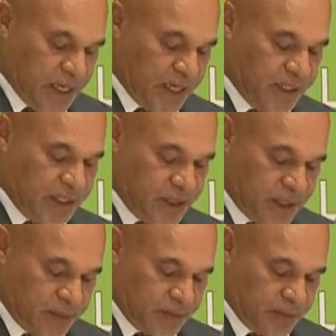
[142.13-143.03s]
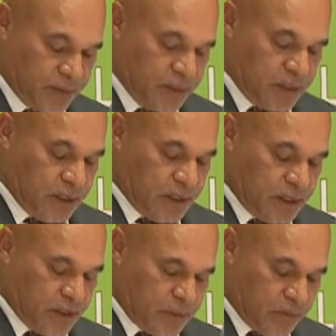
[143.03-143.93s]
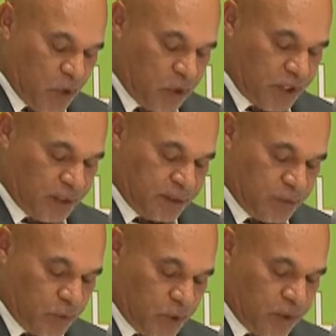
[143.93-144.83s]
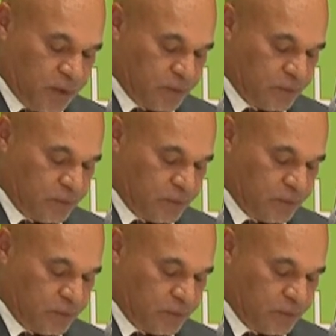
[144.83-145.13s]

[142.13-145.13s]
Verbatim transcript: And in the modern world,